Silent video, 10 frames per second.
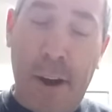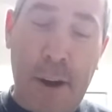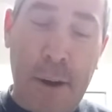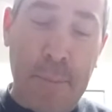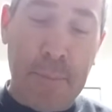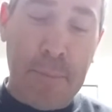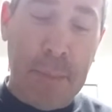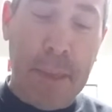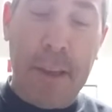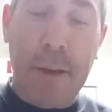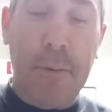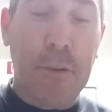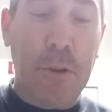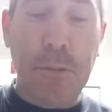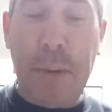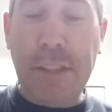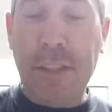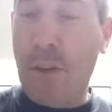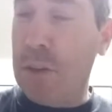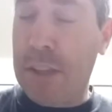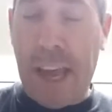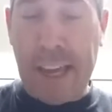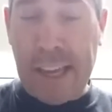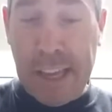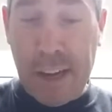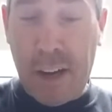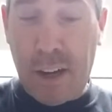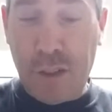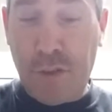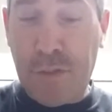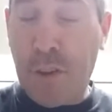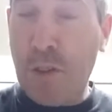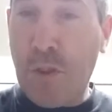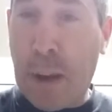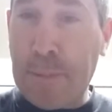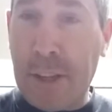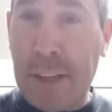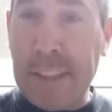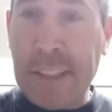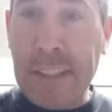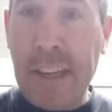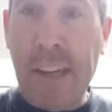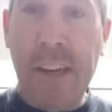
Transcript: you could take a few drops of this.